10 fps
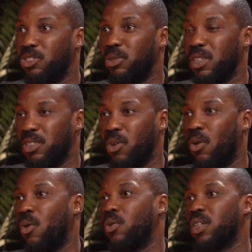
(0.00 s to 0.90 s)
So there's a
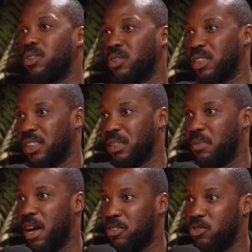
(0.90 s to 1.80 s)
whole
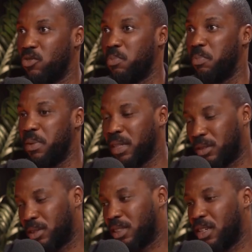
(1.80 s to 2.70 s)
ecosystem that you
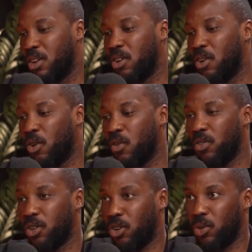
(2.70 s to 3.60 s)
built
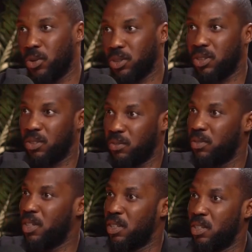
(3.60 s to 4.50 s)
over the course
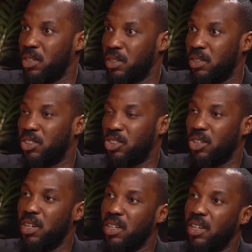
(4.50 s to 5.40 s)
of this
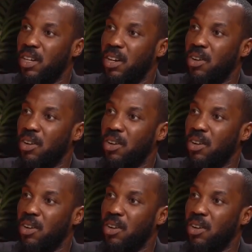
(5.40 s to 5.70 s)
journey.